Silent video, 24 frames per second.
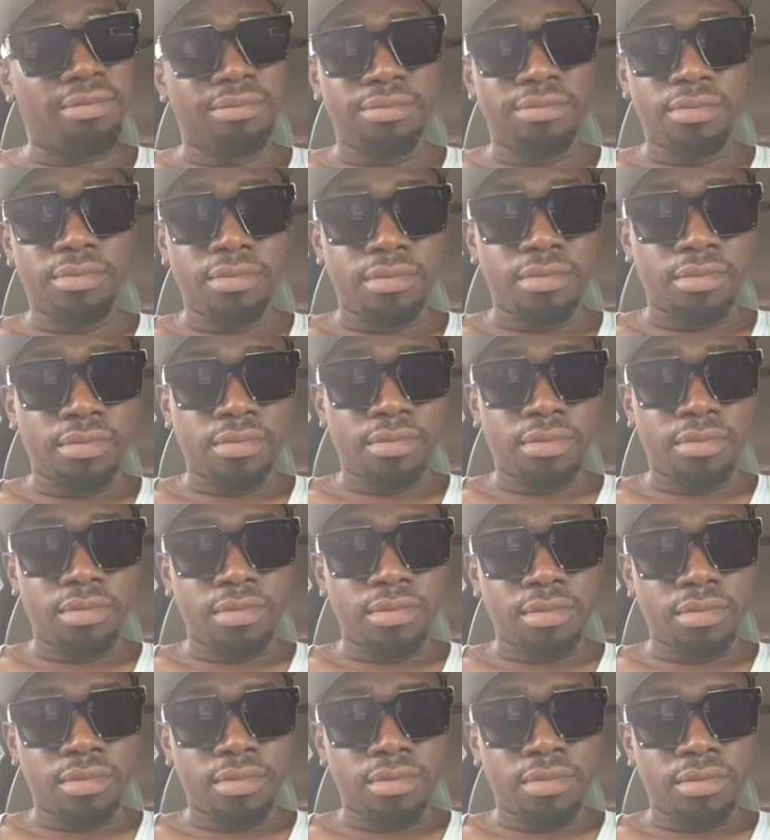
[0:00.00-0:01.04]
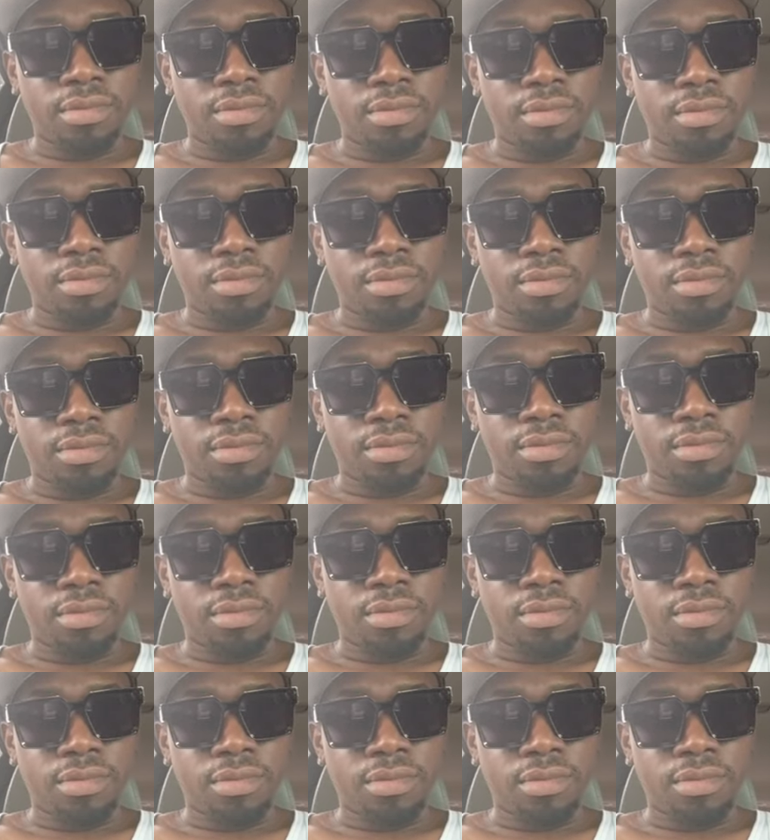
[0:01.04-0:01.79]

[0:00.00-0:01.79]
Nobody speaks.